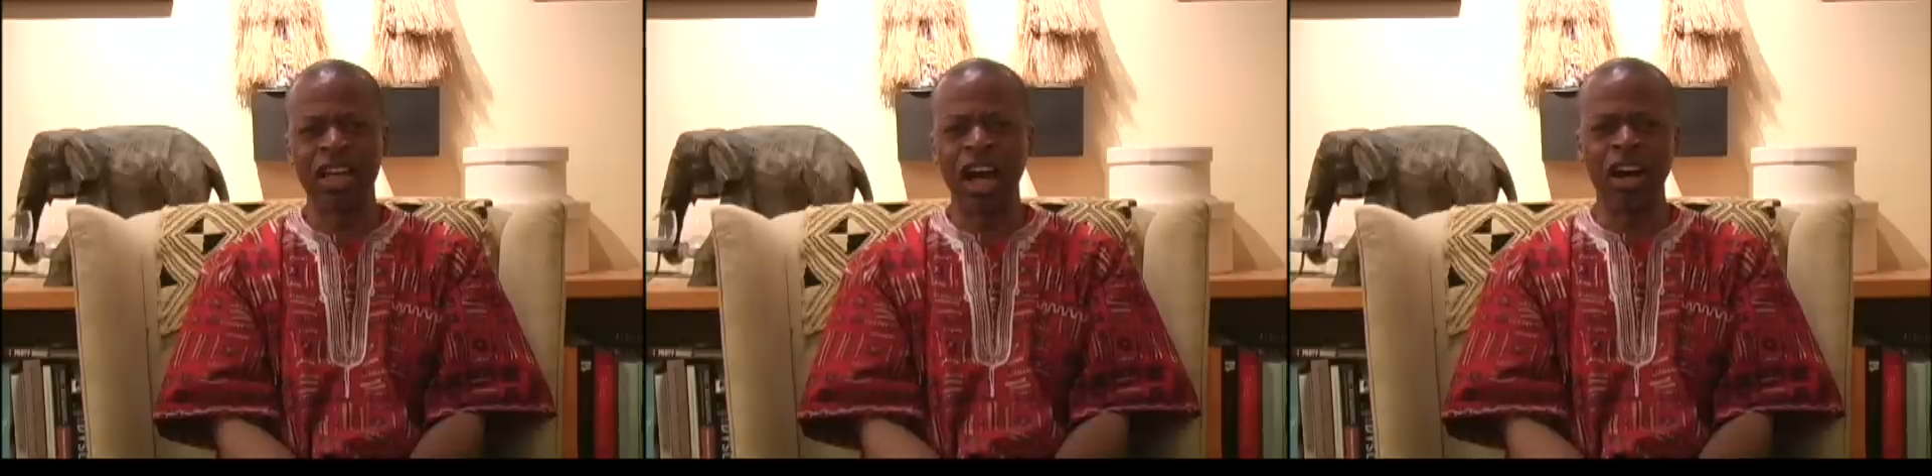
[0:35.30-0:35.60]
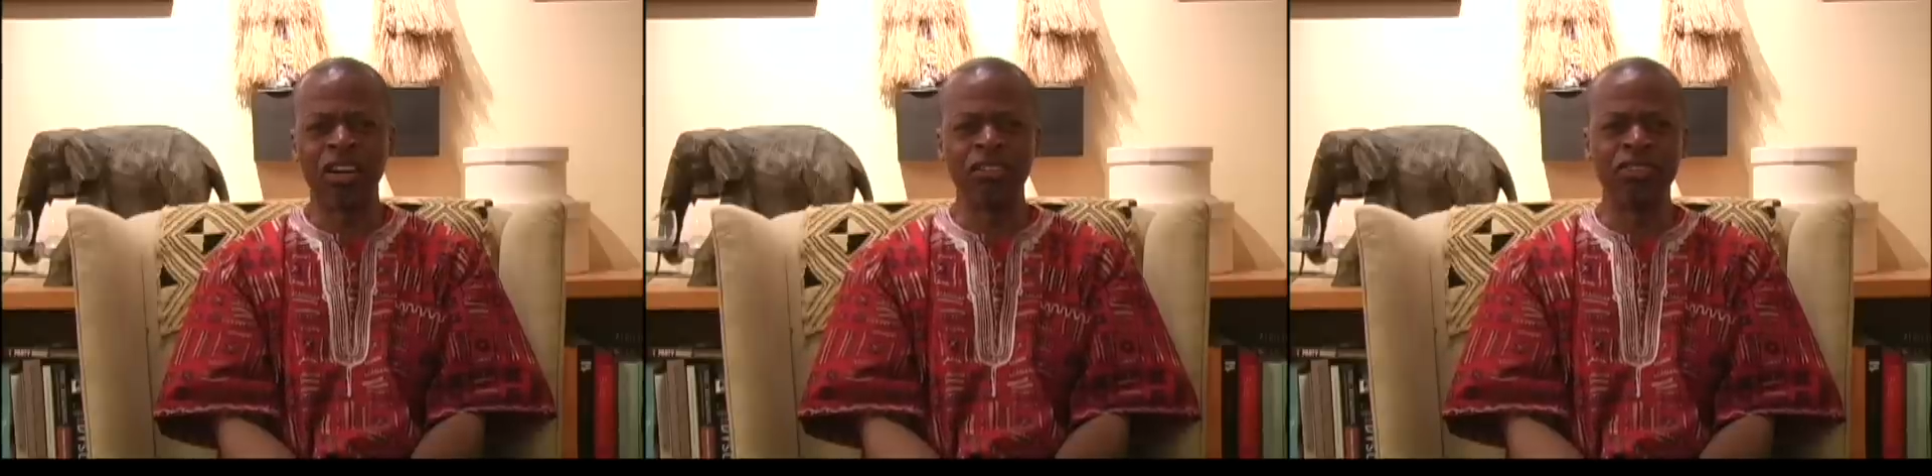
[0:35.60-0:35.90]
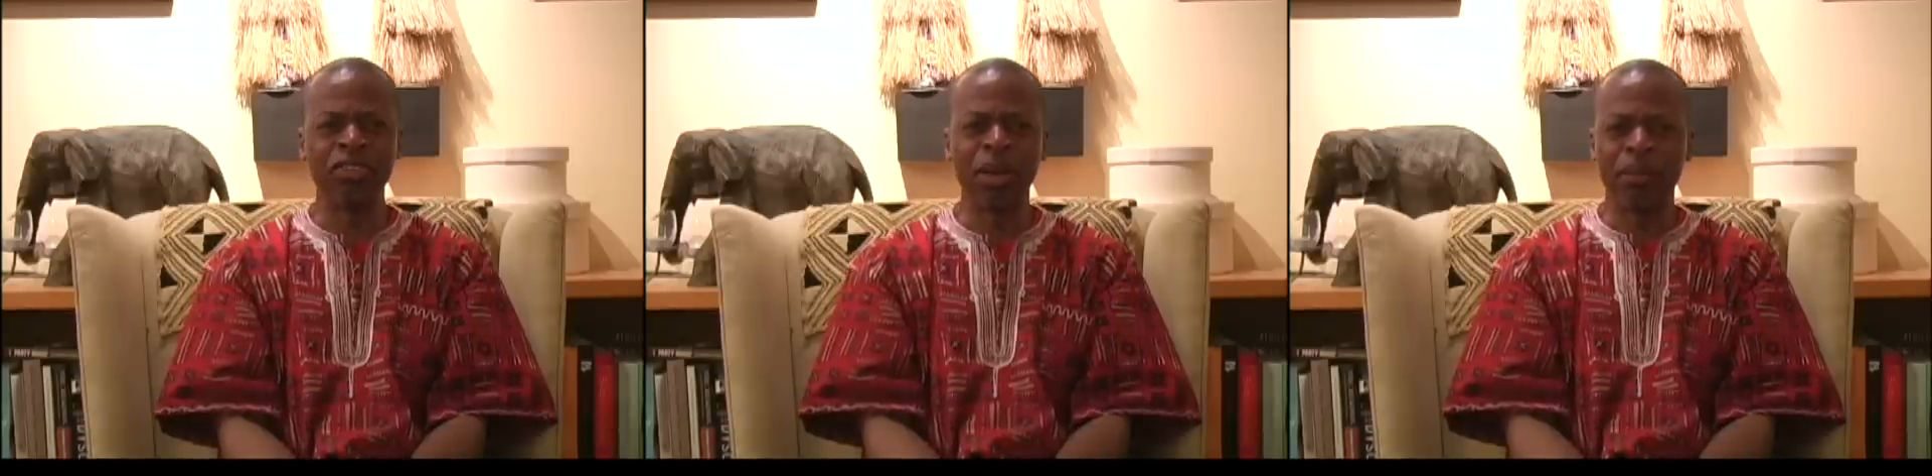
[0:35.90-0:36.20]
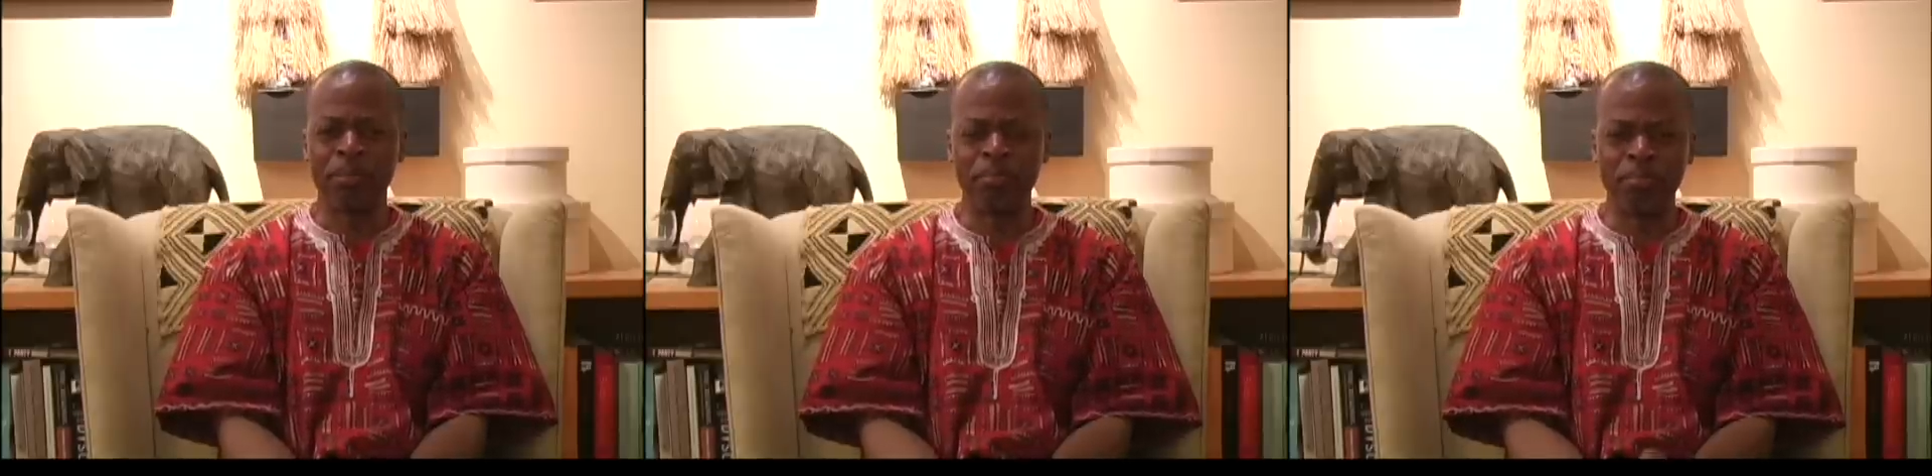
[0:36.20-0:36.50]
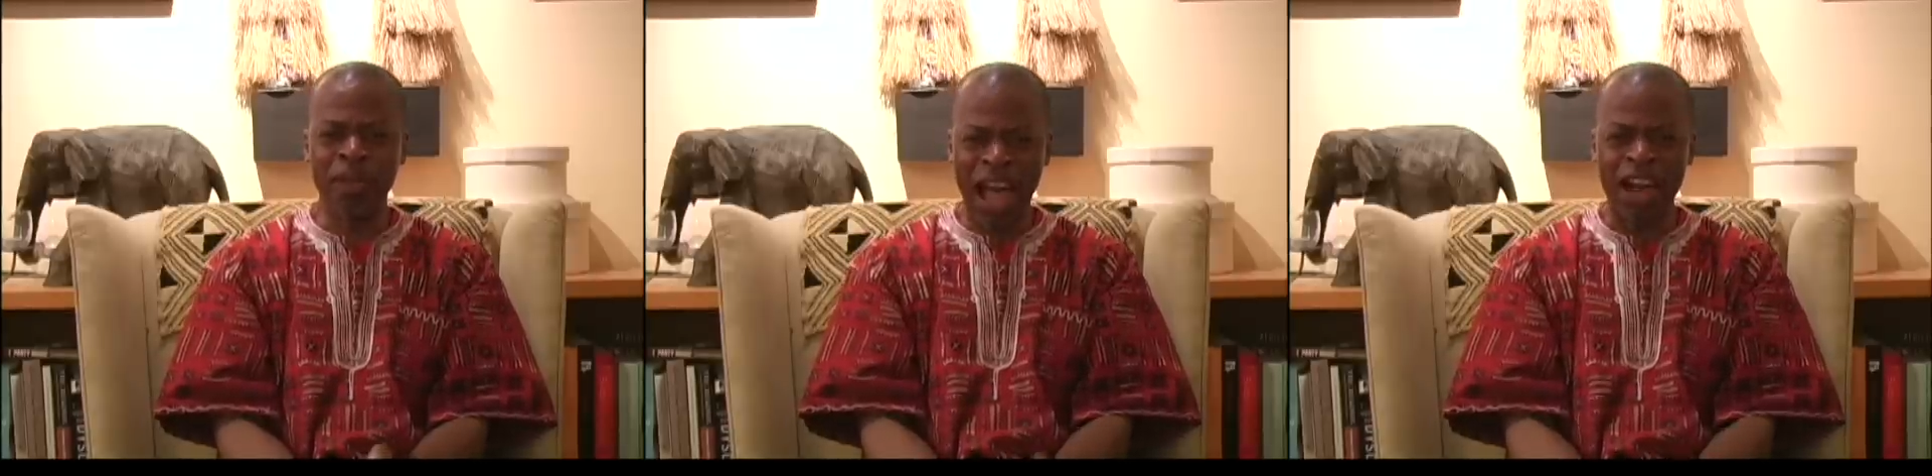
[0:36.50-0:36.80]
of
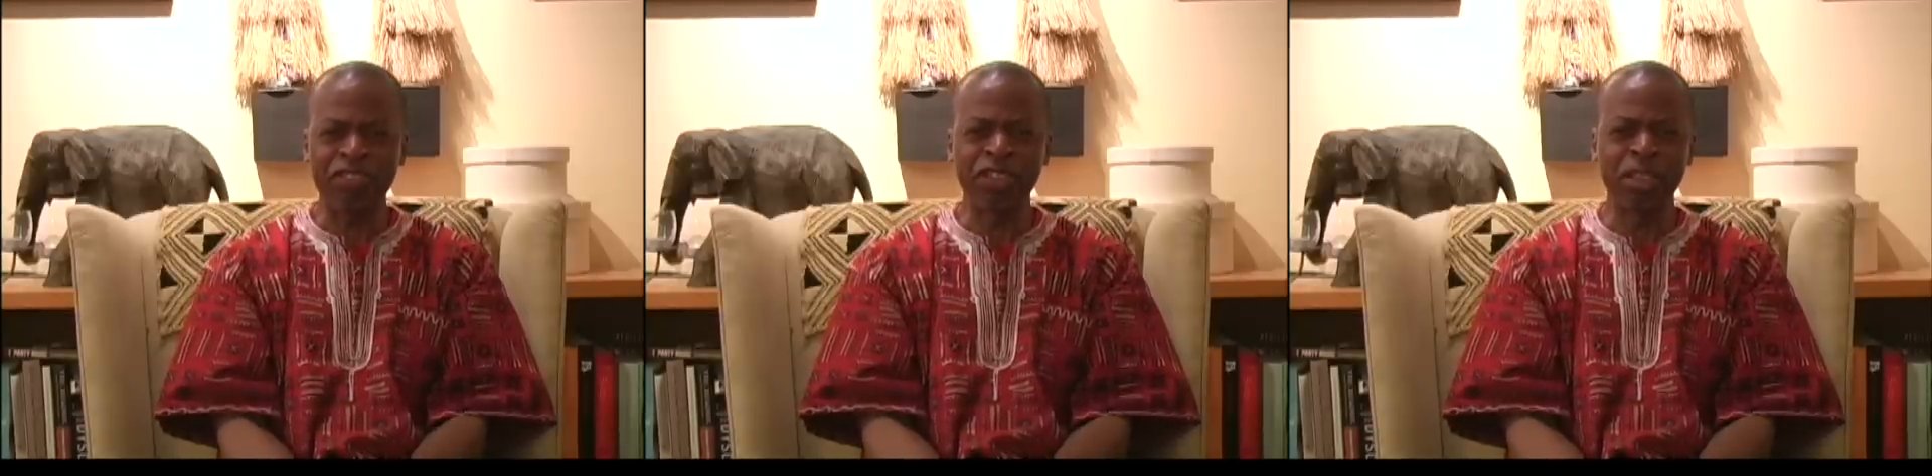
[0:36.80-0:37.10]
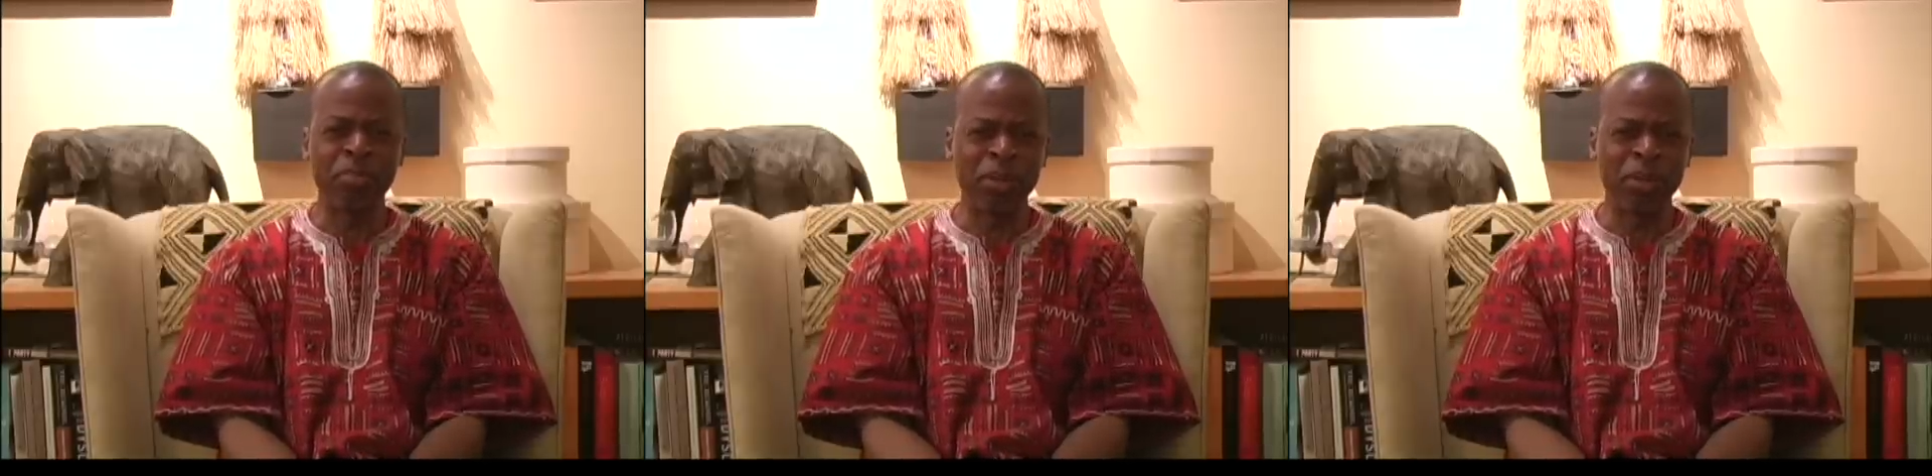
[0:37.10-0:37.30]
African